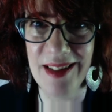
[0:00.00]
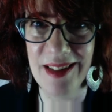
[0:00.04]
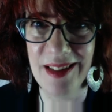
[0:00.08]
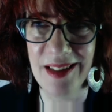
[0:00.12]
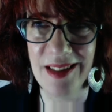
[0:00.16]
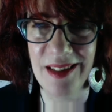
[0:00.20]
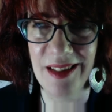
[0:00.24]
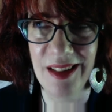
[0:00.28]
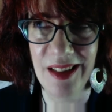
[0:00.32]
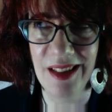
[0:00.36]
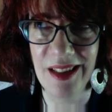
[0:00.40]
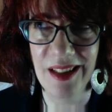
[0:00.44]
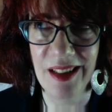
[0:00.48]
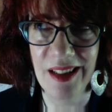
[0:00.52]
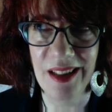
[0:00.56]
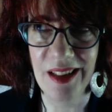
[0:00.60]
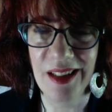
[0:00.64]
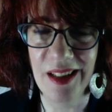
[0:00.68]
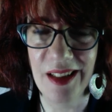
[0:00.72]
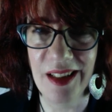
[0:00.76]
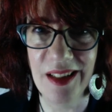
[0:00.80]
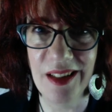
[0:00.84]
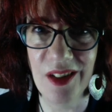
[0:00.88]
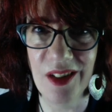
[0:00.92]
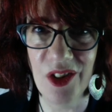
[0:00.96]
and
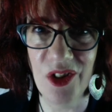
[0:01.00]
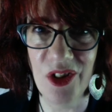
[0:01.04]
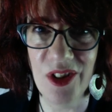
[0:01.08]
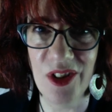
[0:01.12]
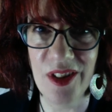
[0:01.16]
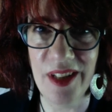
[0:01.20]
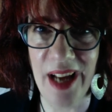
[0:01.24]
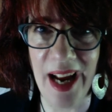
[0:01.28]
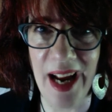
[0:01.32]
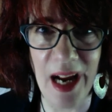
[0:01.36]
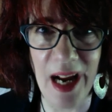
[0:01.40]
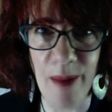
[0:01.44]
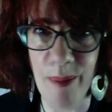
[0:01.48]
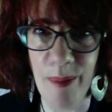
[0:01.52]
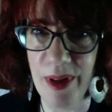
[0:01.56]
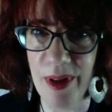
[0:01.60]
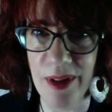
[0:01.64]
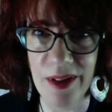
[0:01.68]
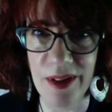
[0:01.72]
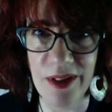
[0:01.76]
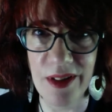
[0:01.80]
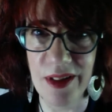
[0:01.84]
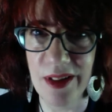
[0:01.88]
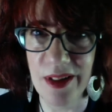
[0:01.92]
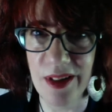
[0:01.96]
like, this just
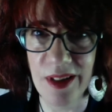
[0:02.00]
happened.